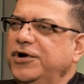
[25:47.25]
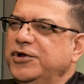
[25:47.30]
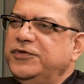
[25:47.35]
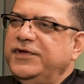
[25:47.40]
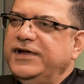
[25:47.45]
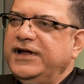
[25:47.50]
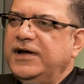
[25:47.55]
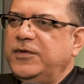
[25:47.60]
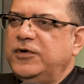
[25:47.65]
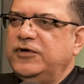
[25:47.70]
What do
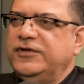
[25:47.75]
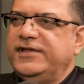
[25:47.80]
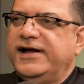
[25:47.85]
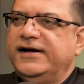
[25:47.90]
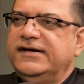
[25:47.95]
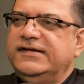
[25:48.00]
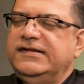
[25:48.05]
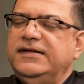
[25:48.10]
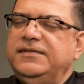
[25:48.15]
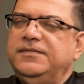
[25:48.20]
you think about
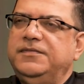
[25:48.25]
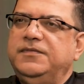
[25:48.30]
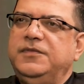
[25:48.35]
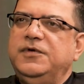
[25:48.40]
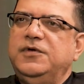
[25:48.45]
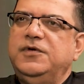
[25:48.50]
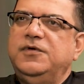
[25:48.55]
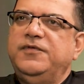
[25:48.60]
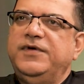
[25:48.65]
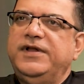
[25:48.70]
that? See,
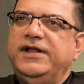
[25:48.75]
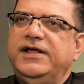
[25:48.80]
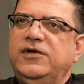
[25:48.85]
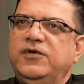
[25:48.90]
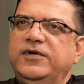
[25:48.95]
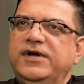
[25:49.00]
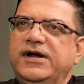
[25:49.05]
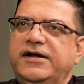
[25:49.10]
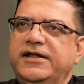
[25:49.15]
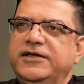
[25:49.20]
when I
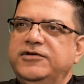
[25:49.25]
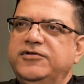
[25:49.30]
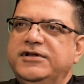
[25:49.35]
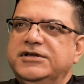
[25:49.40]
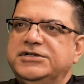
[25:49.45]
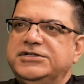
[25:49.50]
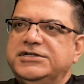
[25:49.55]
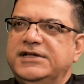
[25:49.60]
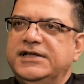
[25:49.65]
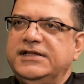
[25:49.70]
look at
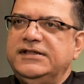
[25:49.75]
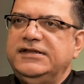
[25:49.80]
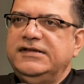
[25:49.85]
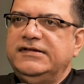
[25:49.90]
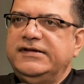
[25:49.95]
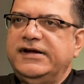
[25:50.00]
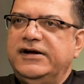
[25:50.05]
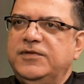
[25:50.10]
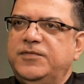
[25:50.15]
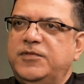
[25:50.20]
regulation and
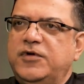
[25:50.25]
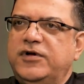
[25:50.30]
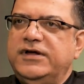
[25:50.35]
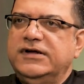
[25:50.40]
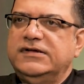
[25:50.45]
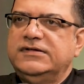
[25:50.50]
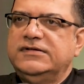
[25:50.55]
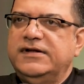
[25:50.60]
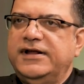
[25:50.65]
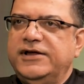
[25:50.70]
these kind of
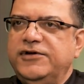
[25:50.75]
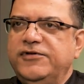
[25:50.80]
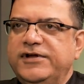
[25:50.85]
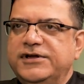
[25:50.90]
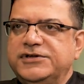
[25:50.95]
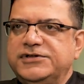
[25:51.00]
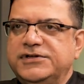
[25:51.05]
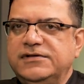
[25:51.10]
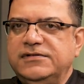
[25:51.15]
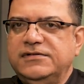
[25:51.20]
products,
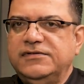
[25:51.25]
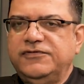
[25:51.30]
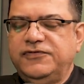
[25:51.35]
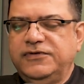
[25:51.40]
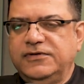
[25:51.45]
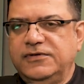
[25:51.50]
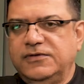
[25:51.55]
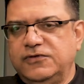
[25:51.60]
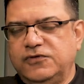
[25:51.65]
regulation,